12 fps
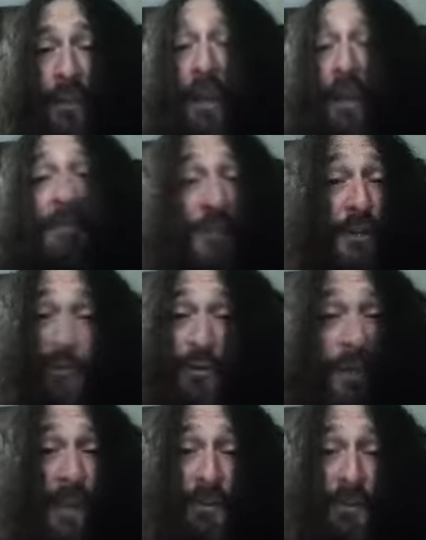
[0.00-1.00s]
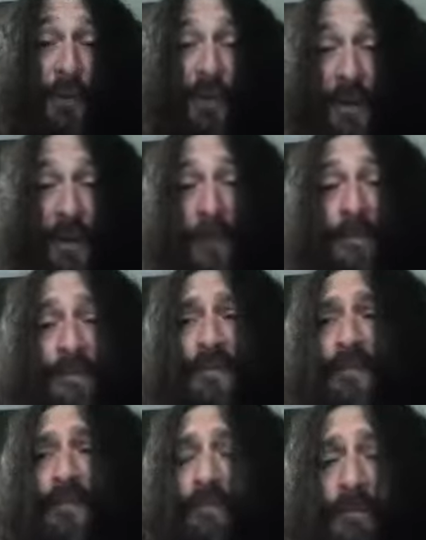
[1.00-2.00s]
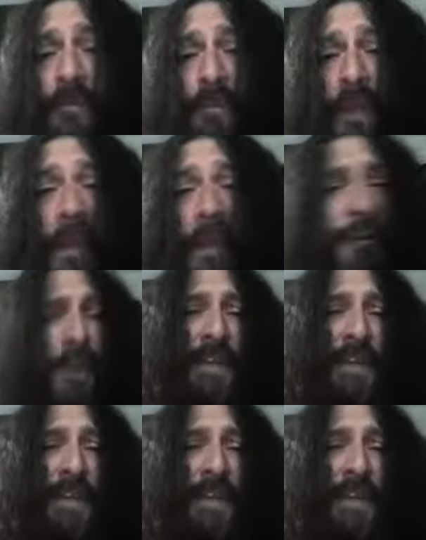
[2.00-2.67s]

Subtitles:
upstairs was great too, Christ,